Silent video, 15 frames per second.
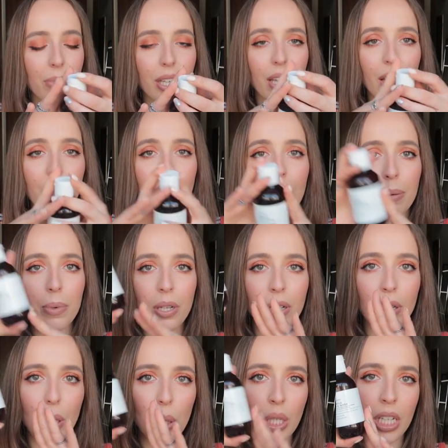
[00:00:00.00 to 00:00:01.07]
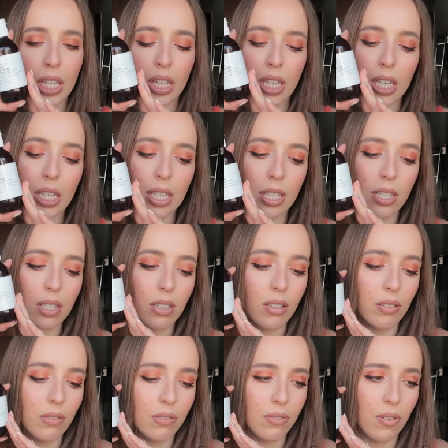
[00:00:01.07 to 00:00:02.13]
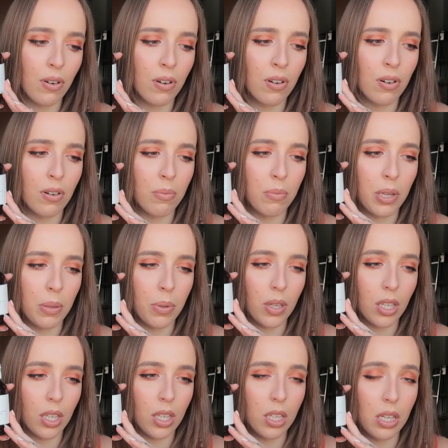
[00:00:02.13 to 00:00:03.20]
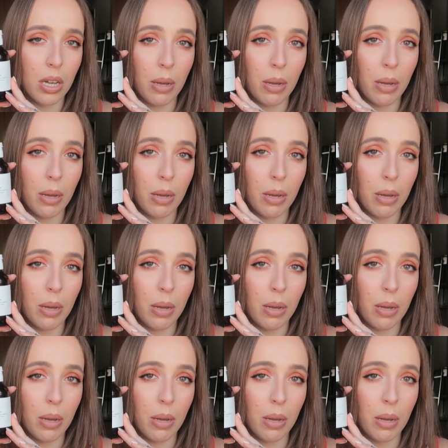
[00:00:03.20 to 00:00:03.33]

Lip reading: Yeah, I've been using this for maybe